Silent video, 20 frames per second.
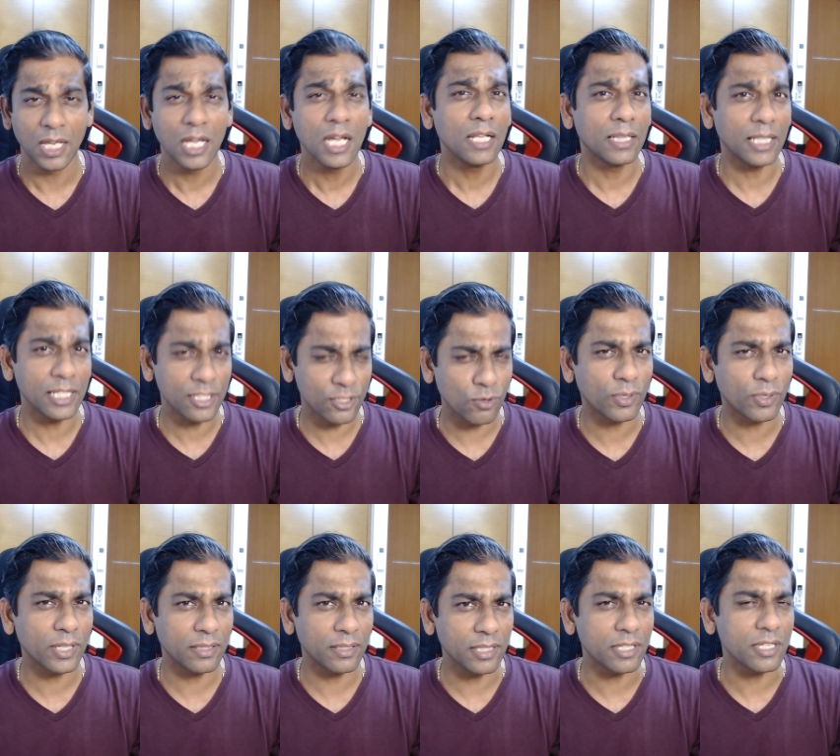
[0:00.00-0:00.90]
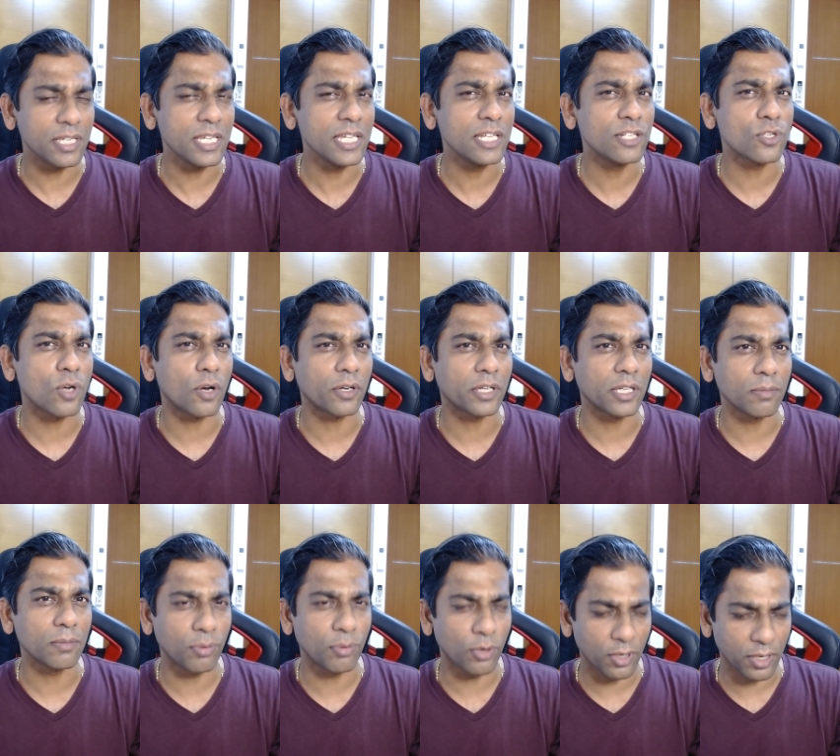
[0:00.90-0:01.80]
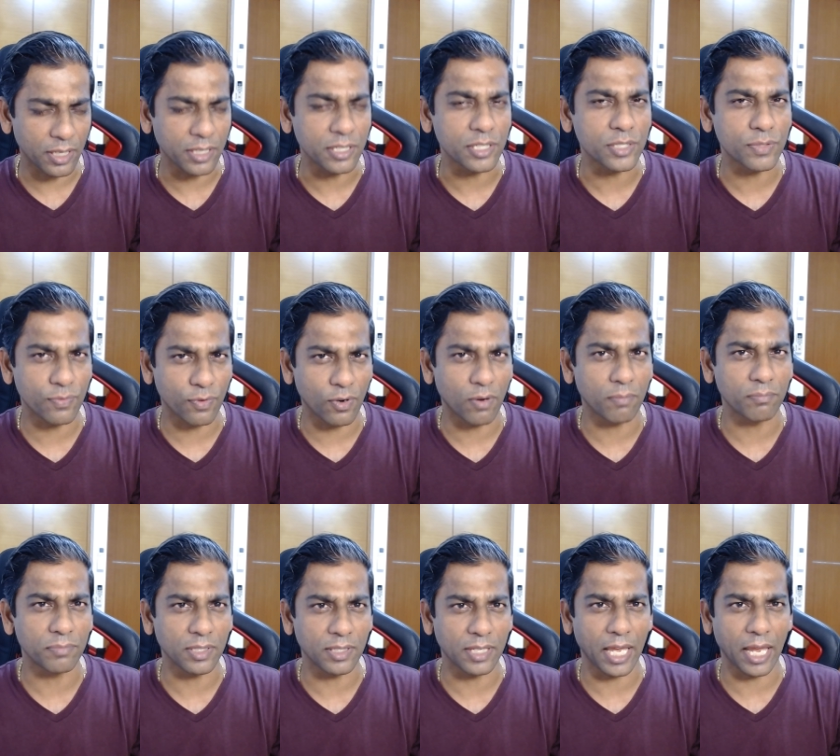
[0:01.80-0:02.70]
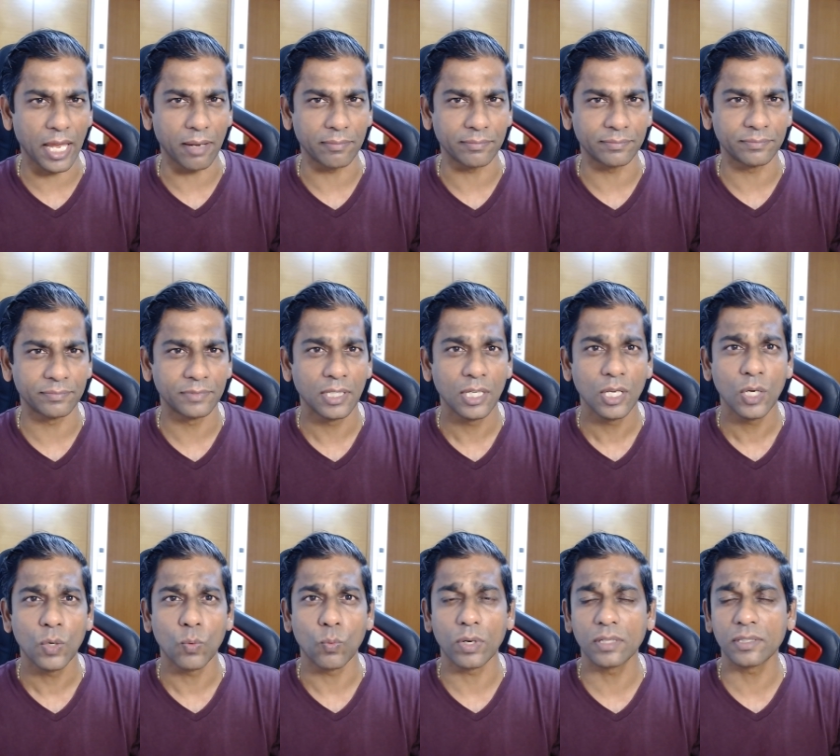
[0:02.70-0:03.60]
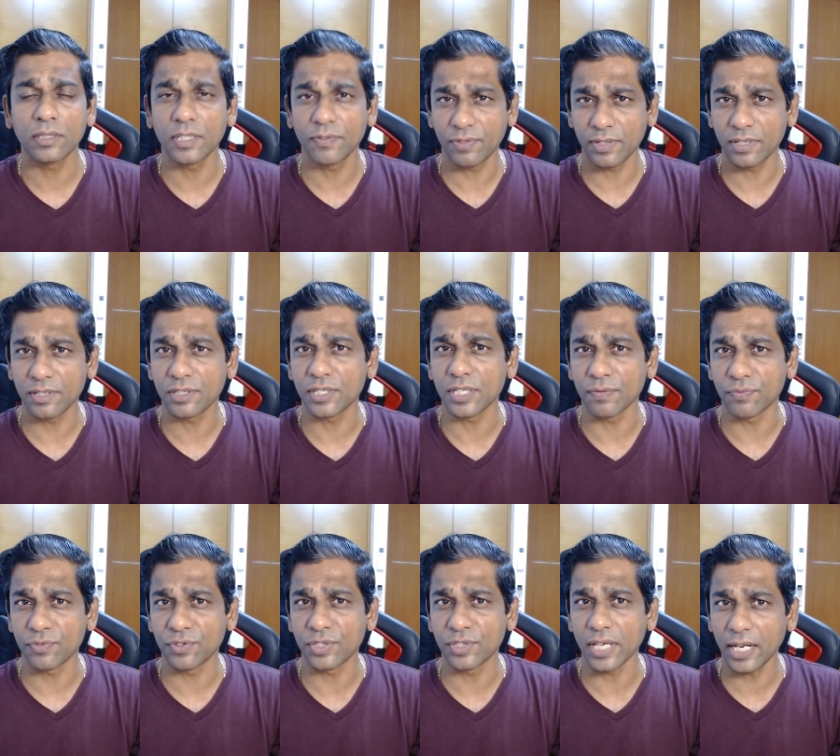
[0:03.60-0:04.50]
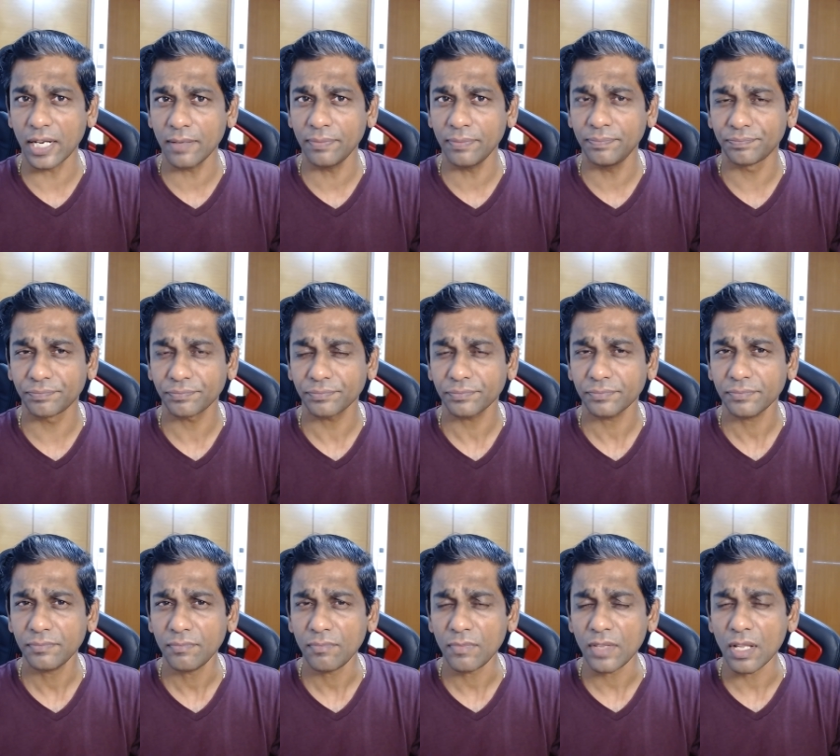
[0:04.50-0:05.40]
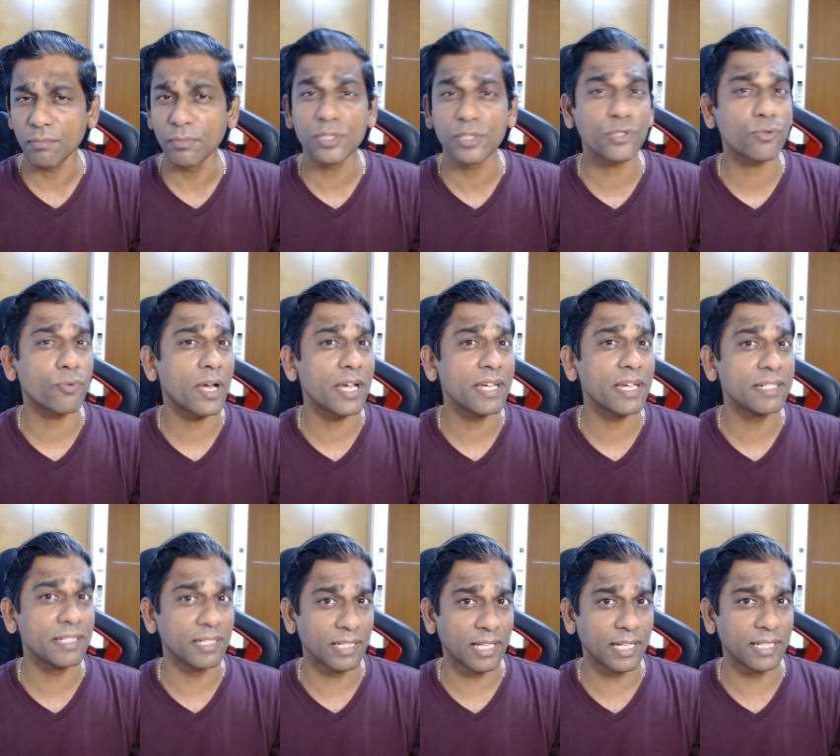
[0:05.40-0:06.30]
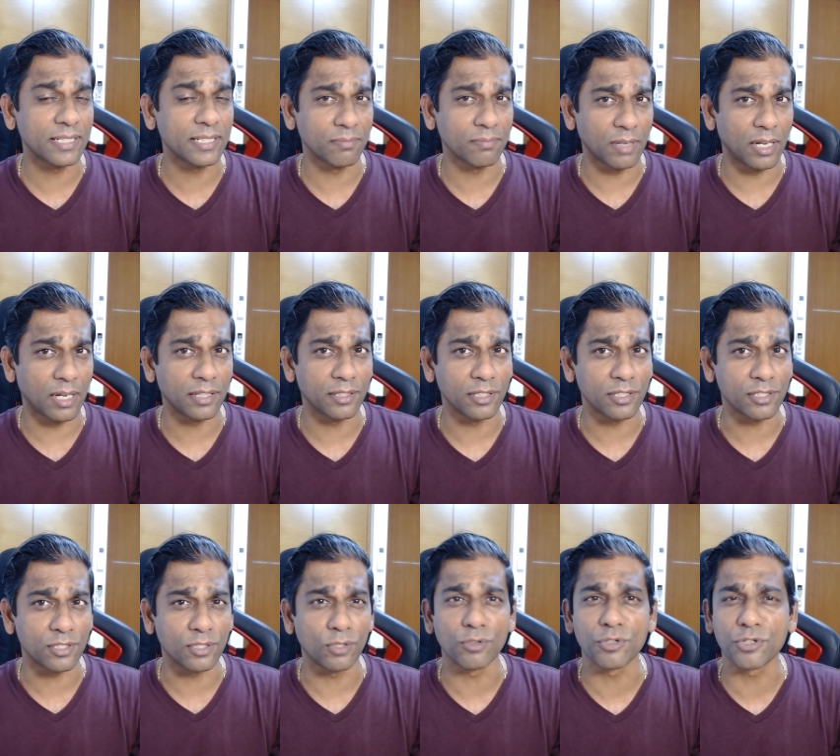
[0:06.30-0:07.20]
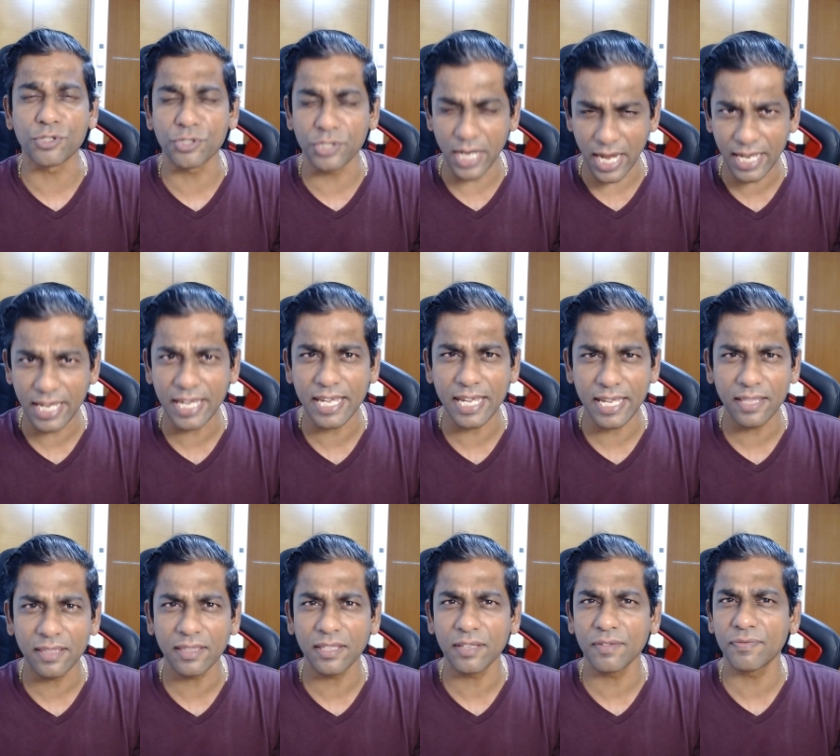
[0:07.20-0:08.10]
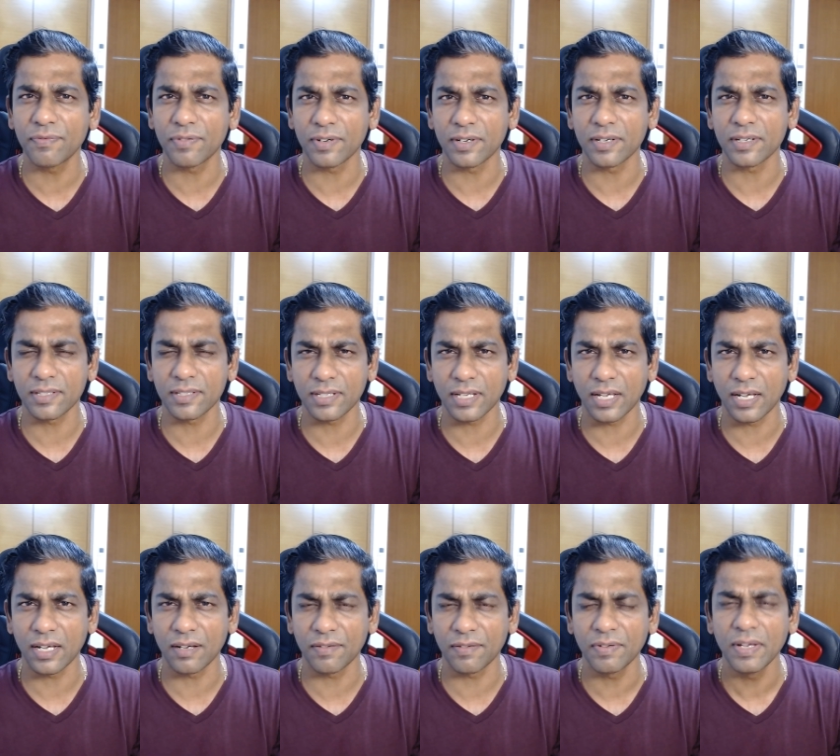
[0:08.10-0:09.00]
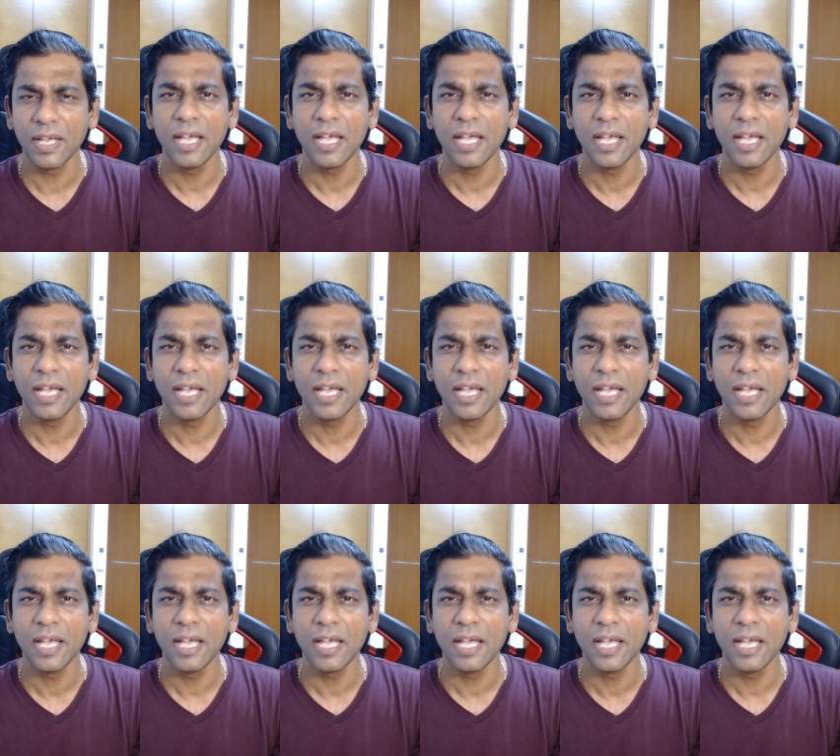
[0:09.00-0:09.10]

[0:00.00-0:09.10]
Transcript: Let's look at the key talking points from the game. Well, defensive setup, Mazraoui, Delight and Martinez looked shaky in the first half.